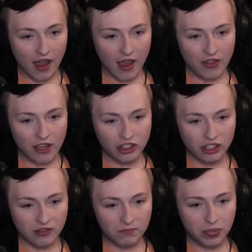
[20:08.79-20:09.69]
And then
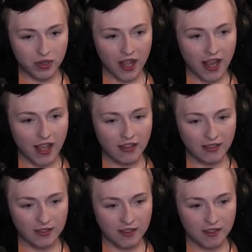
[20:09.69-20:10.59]
just
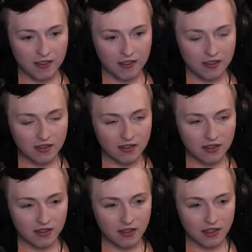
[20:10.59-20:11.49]
plants
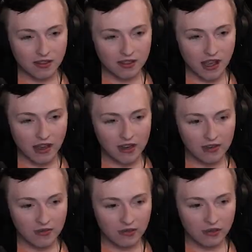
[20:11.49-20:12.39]
inside
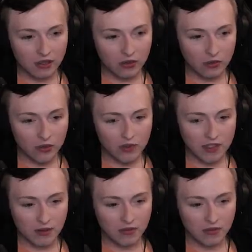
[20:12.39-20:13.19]
little museum